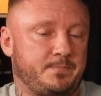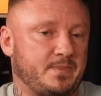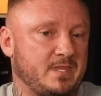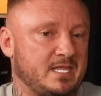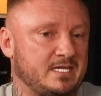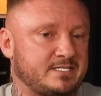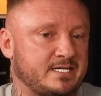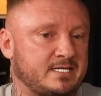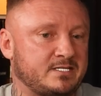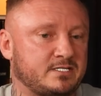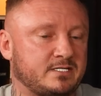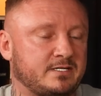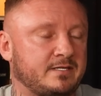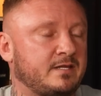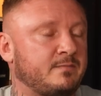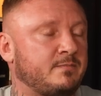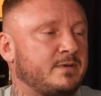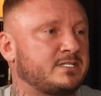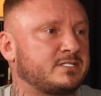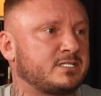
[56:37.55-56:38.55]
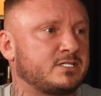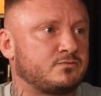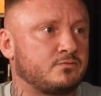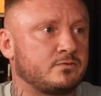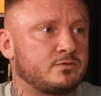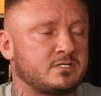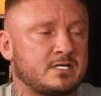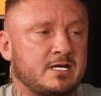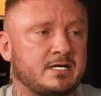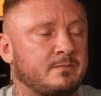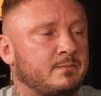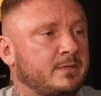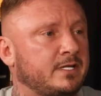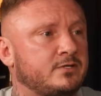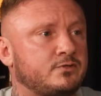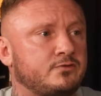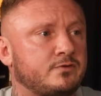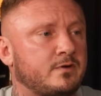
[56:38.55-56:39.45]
essentially the business runs like a military